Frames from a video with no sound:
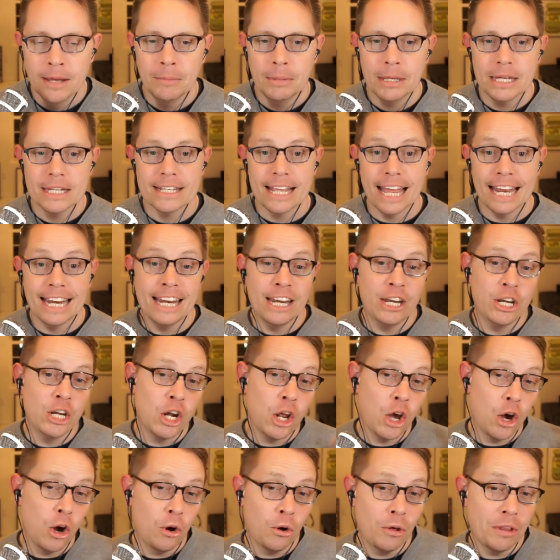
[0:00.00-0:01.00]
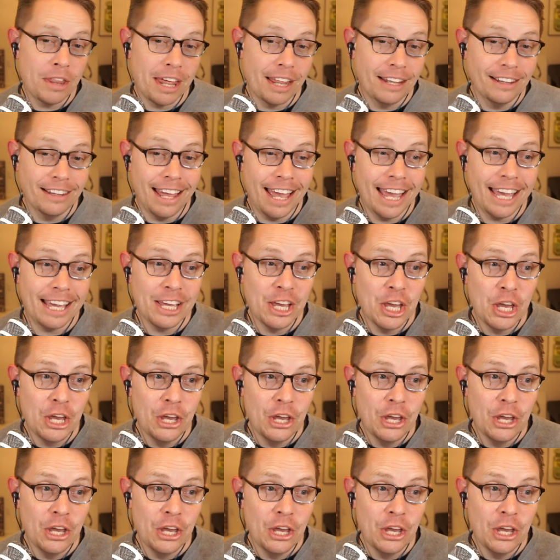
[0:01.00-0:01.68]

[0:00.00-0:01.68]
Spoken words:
because I didn't know that